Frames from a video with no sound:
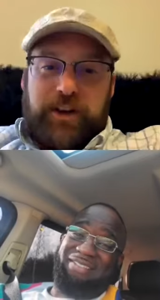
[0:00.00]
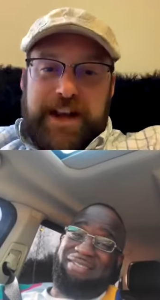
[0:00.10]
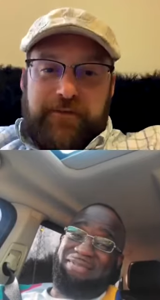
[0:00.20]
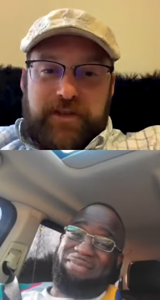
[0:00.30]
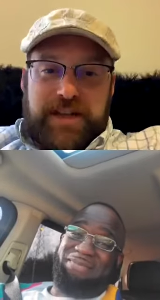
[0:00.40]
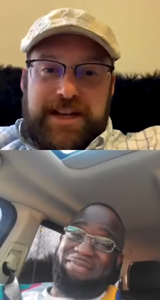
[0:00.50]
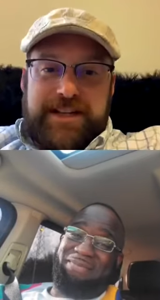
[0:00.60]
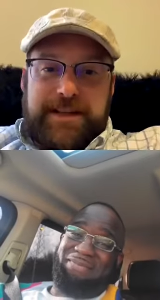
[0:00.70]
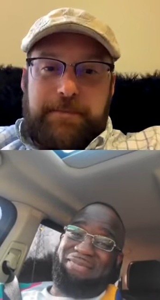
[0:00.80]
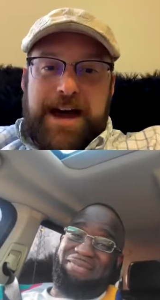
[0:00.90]
Speaker 1: for sending
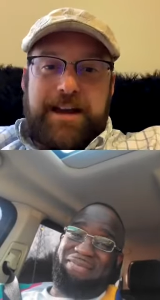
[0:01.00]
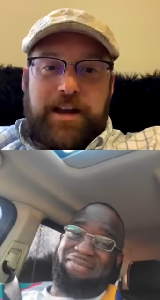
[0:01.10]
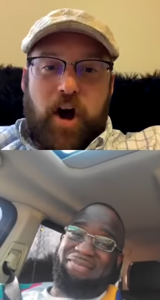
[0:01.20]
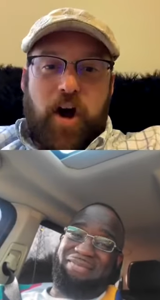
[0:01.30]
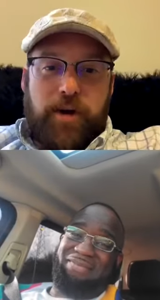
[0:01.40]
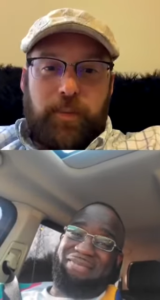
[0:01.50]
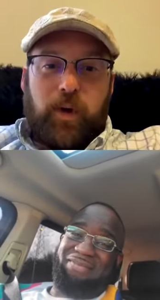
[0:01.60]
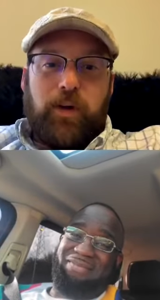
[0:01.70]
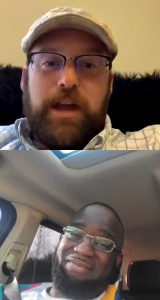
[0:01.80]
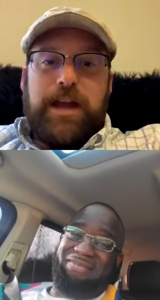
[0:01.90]
somebody an audible.
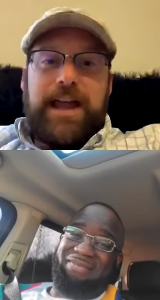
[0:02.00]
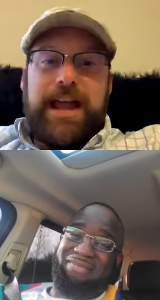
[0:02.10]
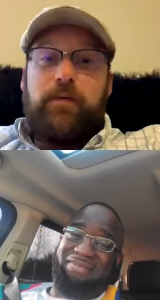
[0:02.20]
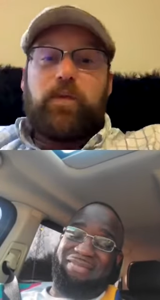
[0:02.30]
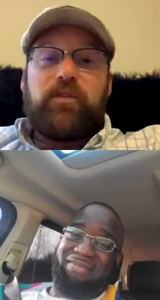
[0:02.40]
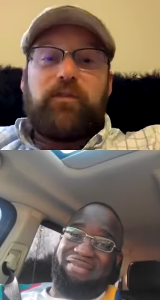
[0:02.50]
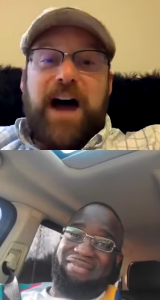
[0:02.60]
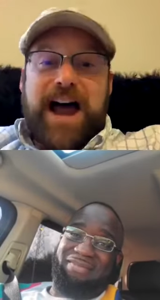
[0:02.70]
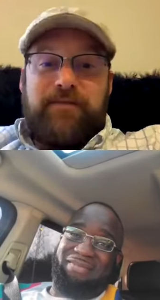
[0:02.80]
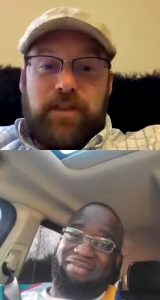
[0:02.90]
It was
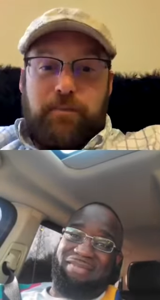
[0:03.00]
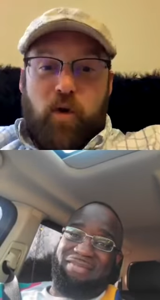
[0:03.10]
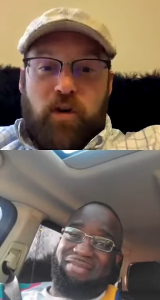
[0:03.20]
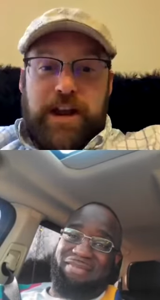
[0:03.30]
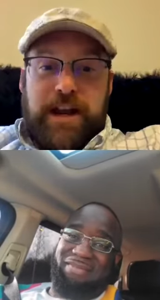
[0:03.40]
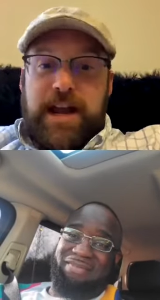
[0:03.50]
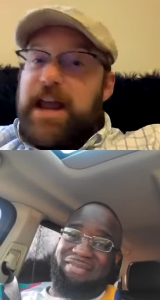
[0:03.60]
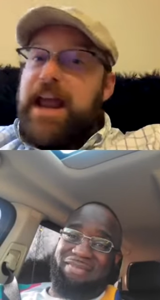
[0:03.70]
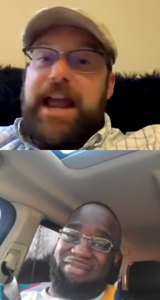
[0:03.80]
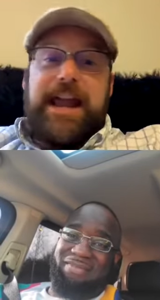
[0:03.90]
5 in the morning,
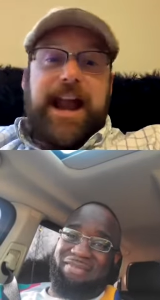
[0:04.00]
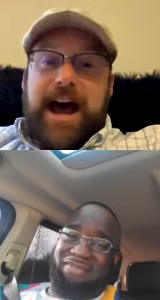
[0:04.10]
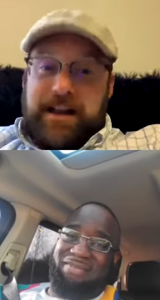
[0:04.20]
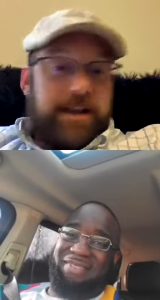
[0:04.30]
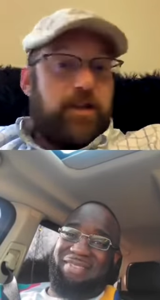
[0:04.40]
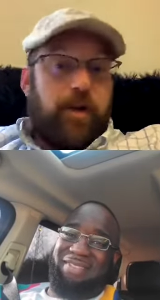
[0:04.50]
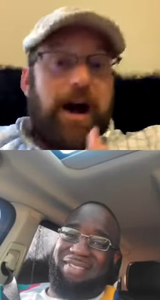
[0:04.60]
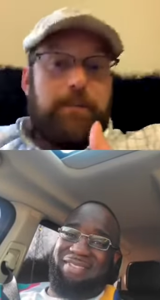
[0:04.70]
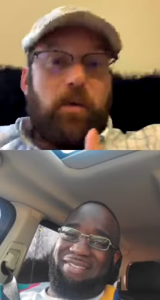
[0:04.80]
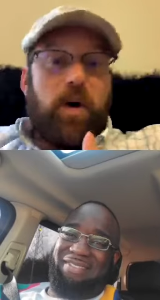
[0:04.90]
and, uh, you know, I'm
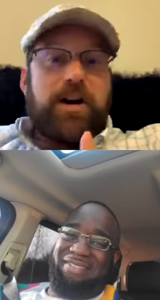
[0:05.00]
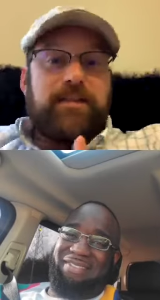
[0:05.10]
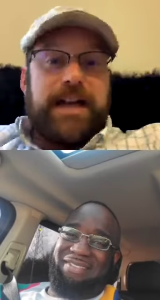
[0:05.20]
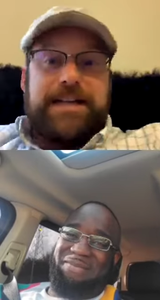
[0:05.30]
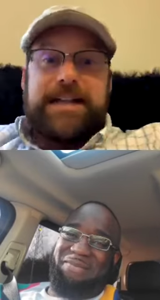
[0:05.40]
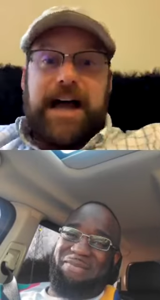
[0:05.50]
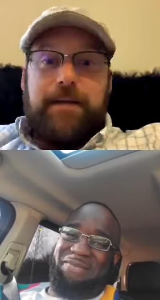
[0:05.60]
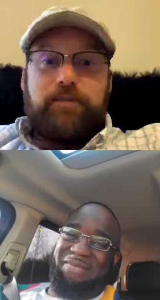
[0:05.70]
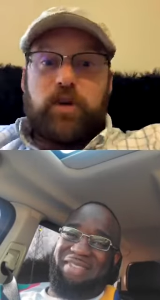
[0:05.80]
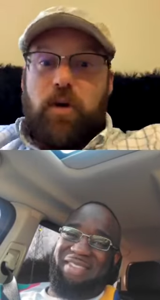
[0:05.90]
at work at that time.
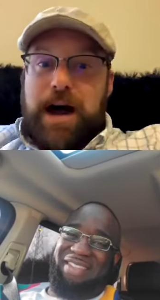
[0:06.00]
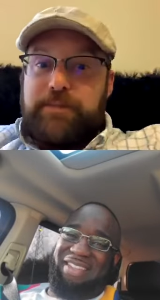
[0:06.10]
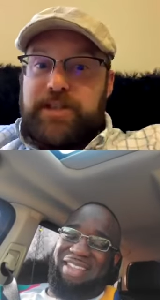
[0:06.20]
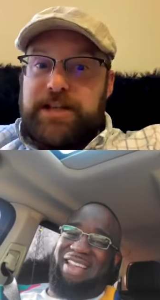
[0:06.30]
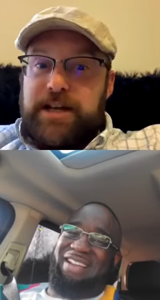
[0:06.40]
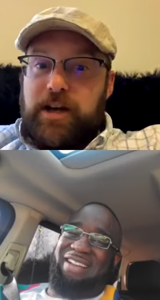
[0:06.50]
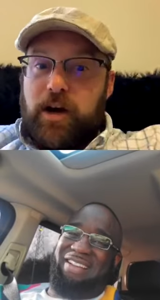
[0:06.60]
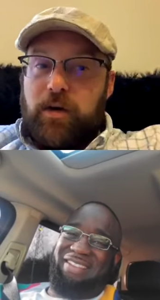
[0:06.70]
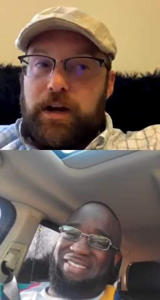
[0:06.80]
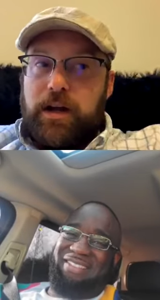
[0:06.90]
So I'm still yeah.
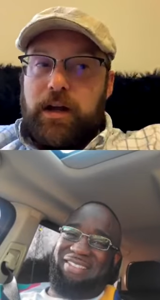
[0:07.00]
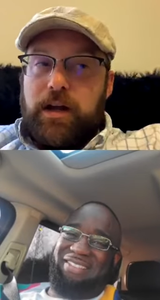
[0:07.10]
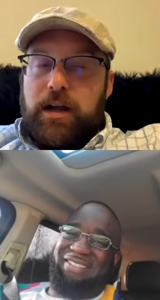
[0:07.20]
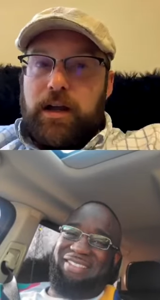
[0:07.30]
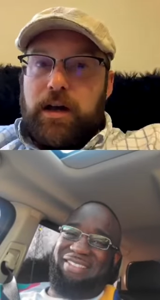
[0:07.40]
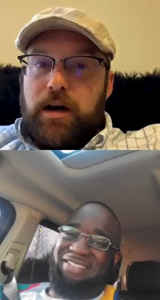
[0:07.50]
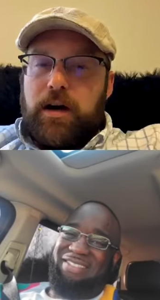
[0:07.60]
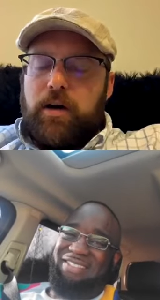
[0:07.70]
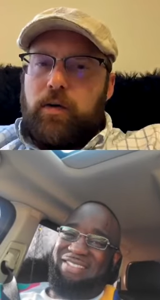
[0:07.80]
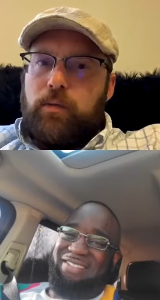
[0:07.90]
going,
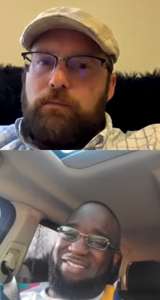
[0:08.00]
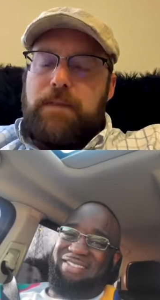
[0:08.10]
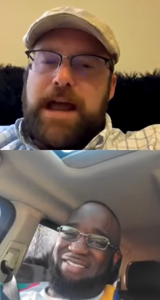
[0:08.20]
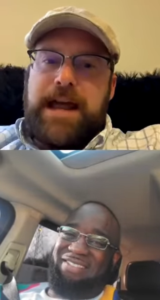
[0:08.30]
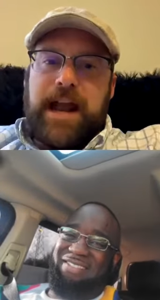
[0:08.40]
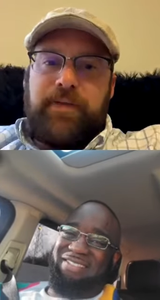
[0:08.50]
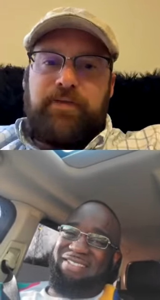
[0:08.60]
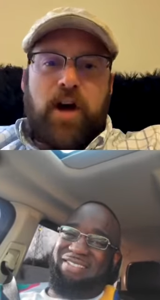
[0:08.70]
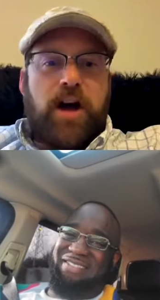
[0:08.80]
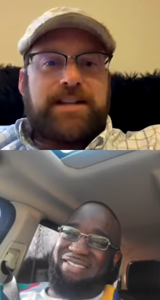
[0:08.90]
oh, man, I
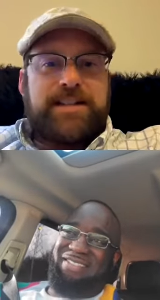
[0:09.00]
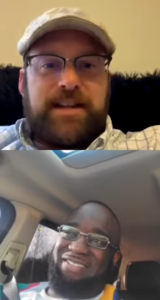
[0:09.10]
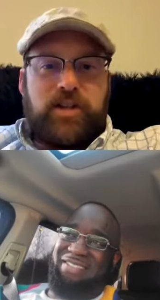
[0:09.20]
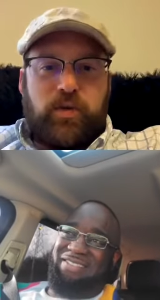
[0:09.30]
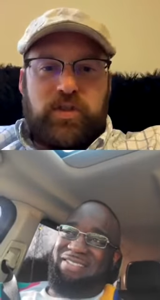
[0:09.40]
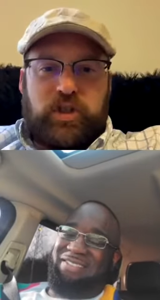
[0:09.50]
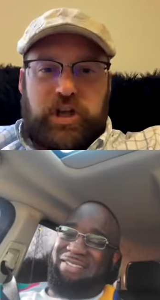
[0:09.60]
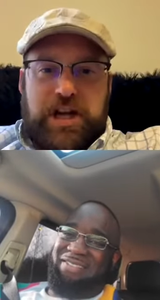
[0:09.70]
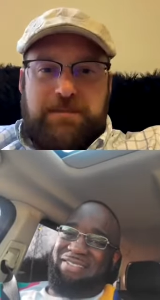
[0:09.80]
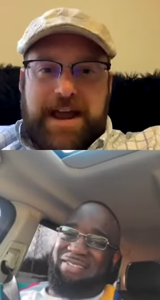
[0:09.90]
thought I sent it to his
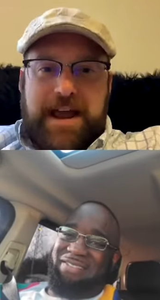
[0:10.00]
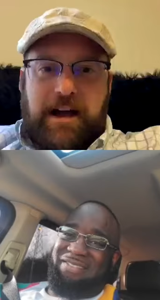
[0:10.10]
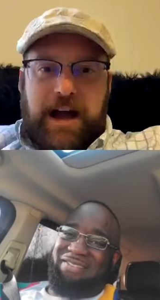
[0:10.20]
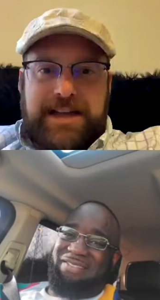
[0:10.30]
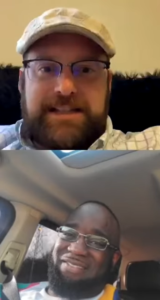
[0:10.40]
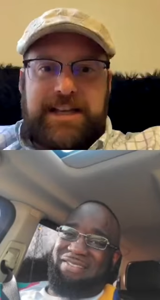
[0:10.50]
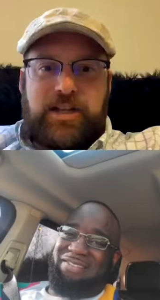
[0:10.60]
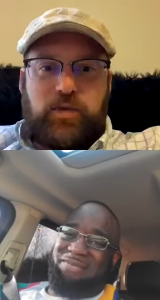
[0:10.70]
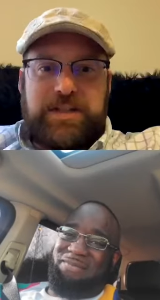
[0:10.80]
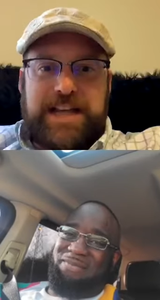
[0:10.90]
Gmail. I sent it to
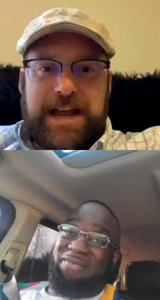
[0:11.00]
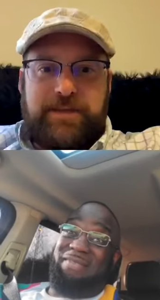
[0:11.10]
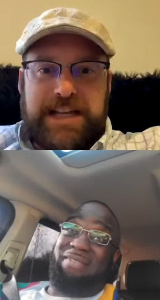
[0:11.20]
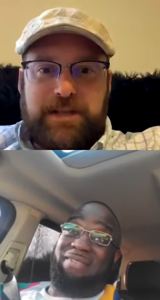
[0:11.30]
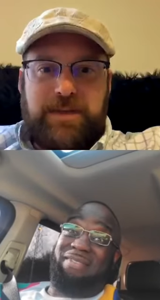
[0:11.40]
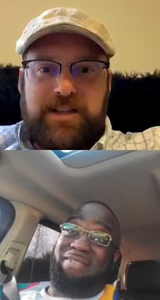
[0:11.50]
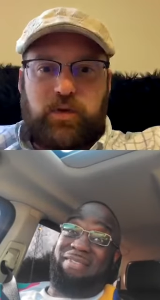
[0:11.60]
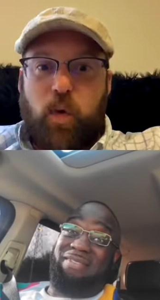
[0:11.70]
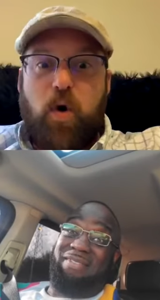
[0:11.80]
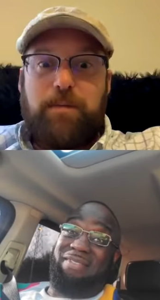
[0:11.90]
his damn text message.
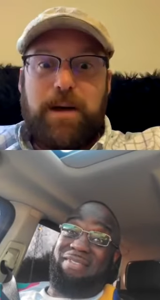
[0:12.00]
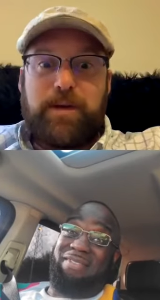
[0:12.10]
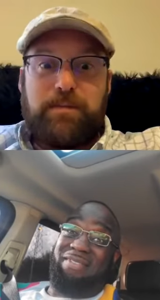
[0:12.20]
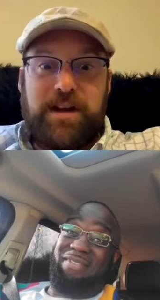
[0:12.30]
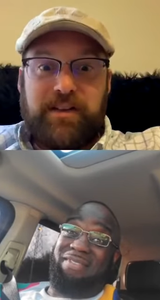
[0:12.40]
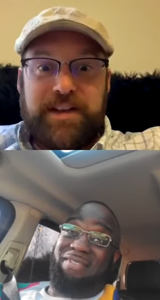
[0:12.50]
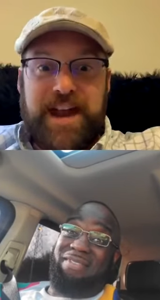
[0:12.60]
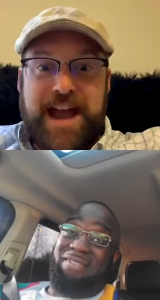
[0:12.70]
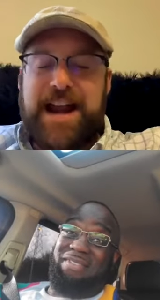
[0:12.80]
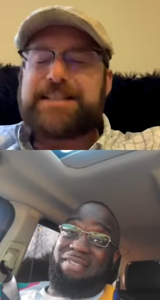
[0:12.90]
Woke him up in the middle of the night.
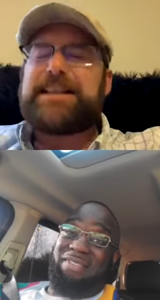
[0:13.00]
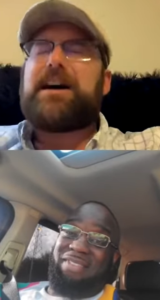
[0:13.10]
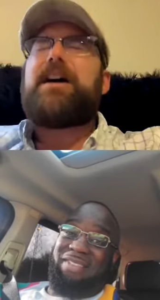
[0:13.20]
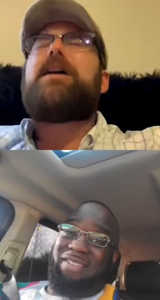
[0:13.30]
I said, oh,